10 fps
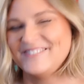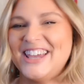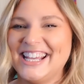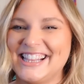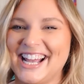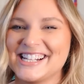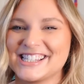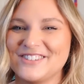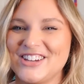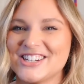made the
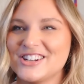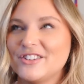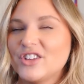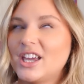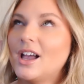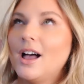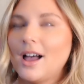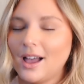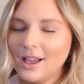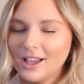exclamation of like,
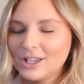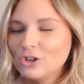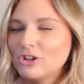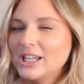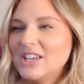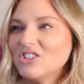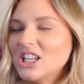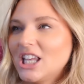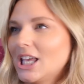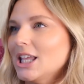you can even
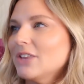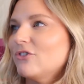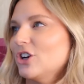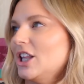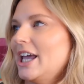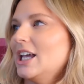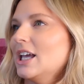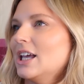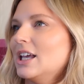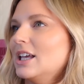knit for like,
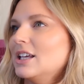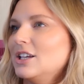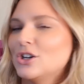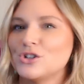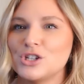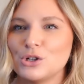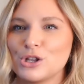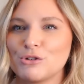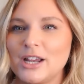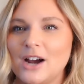you know, 2 or
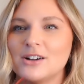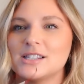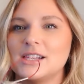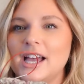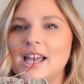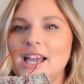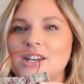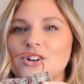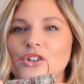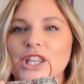3 hours a night, and
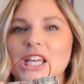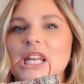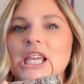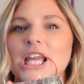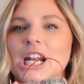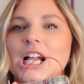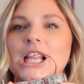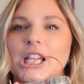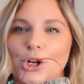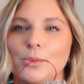you're only gonna get a
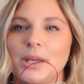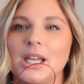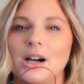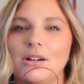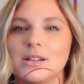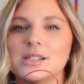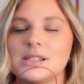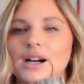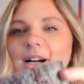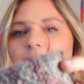little bit on a
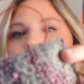sock.